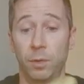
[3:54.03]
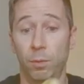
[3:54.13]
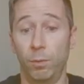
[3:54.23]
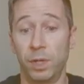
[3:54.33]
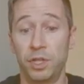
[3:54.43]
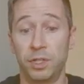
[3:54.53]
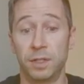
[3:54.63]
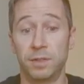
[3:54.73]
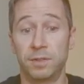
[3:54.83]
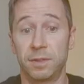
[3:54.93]
which
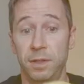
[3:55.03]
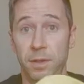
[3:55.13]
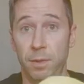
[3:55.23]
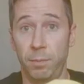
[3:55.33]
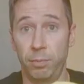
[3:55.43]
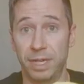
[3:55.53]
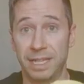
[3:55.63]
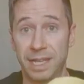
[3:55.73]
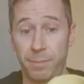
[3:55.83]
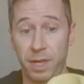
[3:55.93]
is
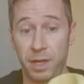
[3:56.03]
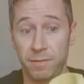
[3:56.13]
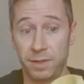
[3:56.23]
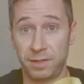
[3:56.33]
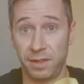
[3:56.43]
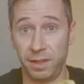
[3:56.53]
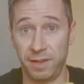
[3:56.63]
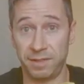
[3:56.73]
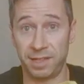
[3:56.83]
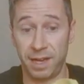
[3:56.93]
bring that pelvis on the
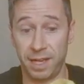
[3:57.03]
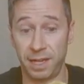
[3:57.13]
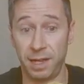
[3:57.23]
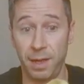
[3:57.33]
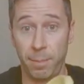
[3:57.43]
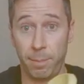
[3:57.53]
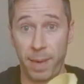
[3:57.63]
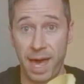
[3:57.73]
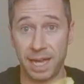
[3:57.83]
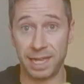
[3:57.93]
left side
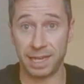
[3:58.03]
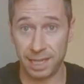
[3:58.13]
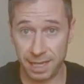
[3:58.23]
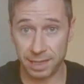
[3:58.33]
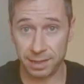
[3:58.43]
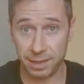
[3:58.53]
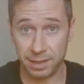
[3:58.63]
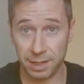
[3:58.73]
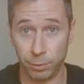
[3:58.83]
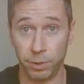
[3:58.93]
back and in
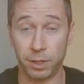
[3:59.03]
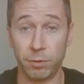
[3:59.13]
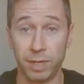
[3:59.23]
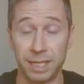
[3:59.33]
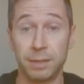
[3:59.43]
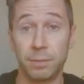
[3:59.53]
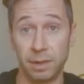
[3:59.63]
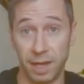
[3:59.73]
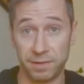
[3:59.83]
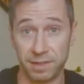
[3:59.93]
in order to create left